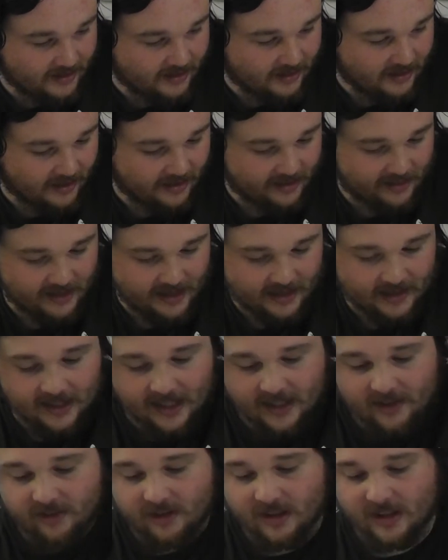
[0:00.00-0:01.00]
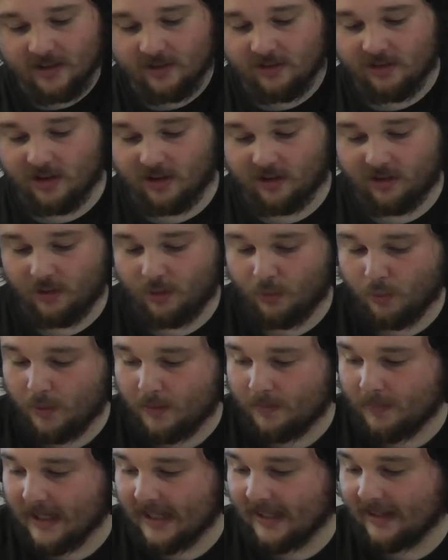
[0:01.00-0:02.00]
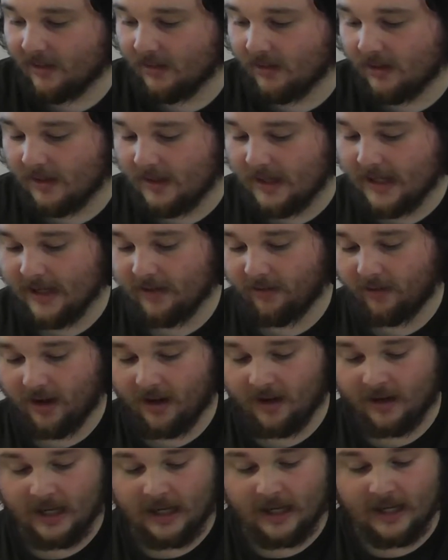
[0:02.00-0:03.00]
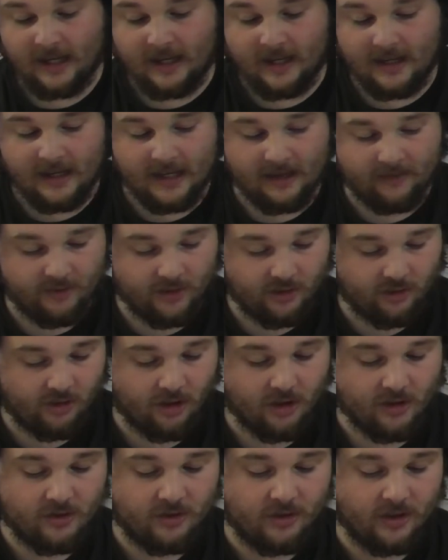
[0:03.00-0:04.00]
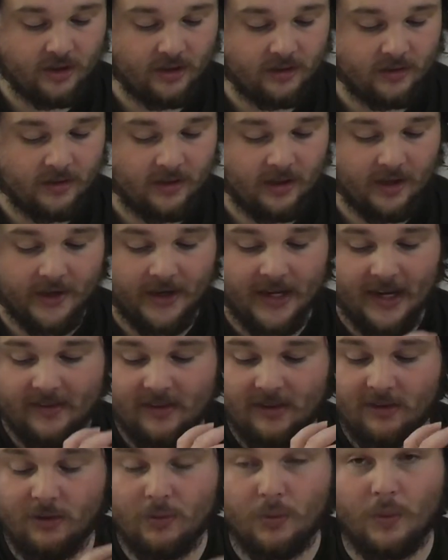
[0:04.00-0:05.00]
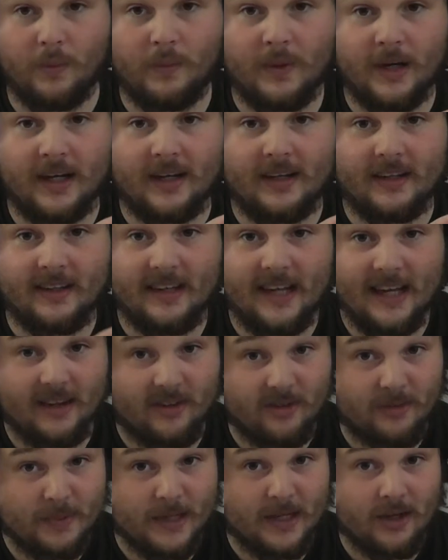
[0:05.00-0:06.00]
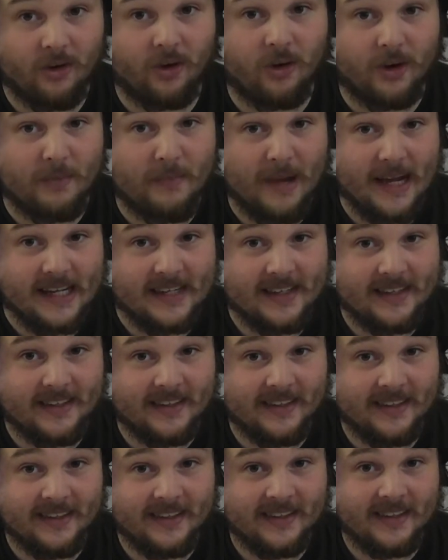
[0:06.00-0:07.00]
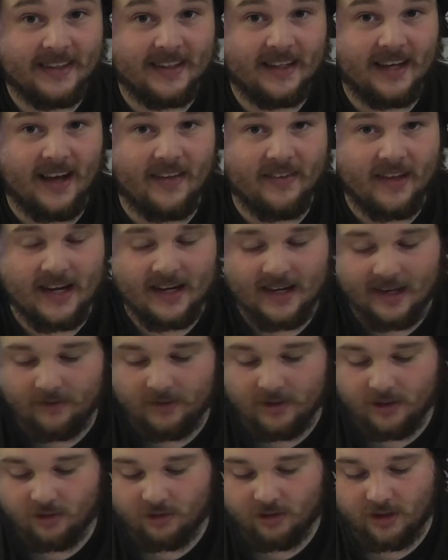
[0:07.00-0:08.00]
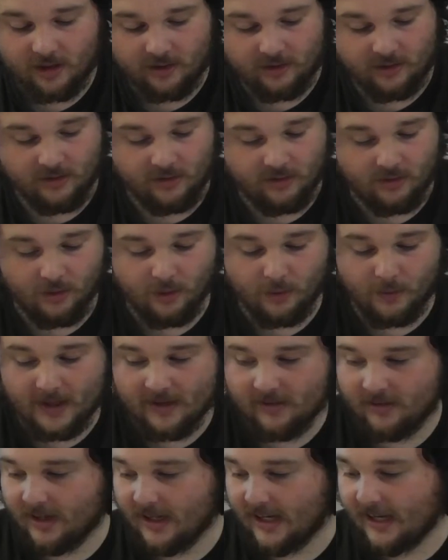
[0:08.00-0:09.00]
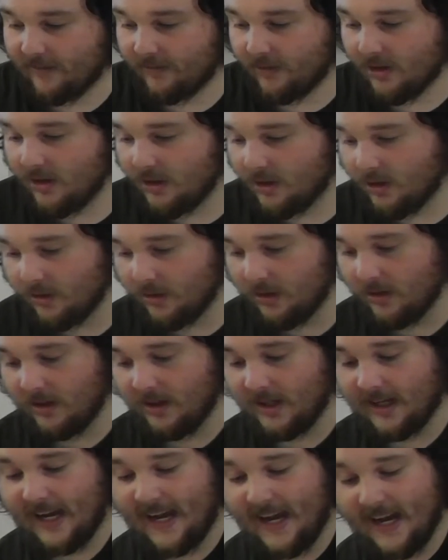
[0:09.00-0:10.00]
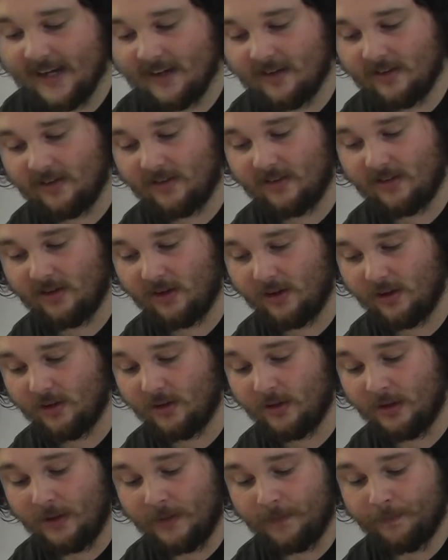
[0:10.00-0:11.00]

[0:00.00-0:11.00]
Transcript: I think actually instructions would be a little clearer if it showed you, okay, this is what the next bit you're going to make, and then gave you instructions. You always kind of have to look ahead to